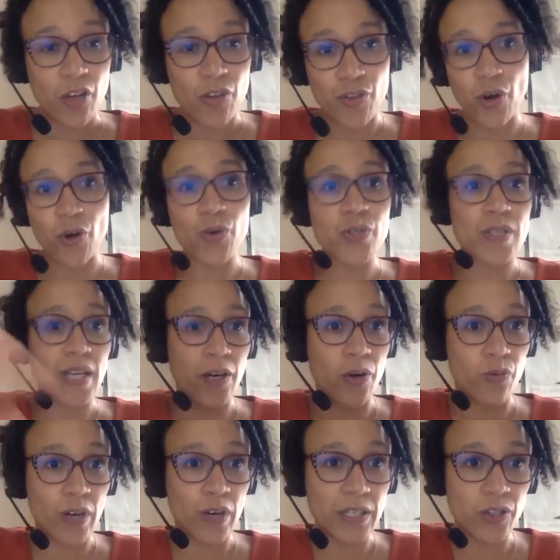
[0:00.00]
those that
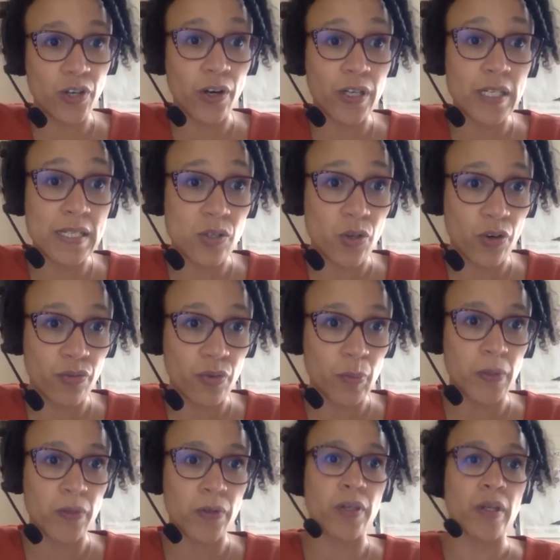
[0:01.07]
are rendered
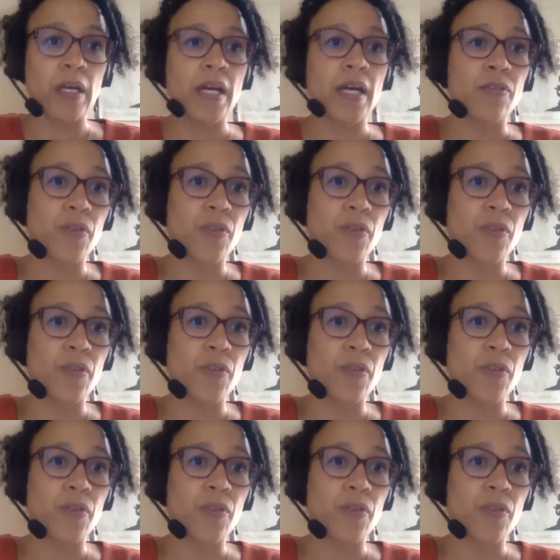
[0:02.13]
undeservable,